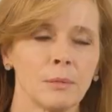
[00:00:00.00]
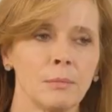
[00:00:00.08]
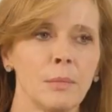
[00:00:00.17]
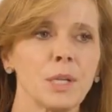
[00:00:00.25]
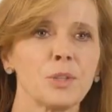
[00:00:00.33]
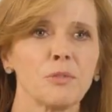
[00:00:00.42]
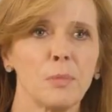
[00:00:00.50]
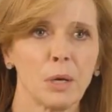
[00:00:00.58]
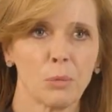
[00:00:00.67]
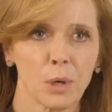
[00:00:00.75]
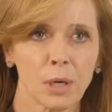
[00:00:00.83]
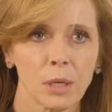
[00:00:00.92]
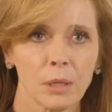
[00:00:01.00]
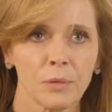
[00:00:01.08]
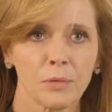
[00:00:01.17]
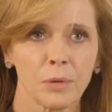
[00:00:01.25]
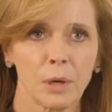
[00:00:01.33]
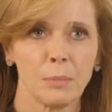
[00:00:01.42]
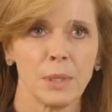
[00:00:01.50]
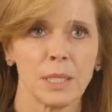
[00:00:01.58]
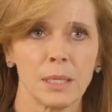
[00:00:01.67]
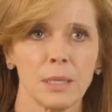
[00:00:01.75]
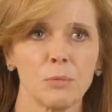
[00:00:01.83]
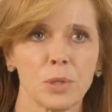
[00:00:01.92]
Much of my work for
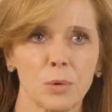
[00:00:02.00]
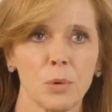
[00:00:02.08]
NBC was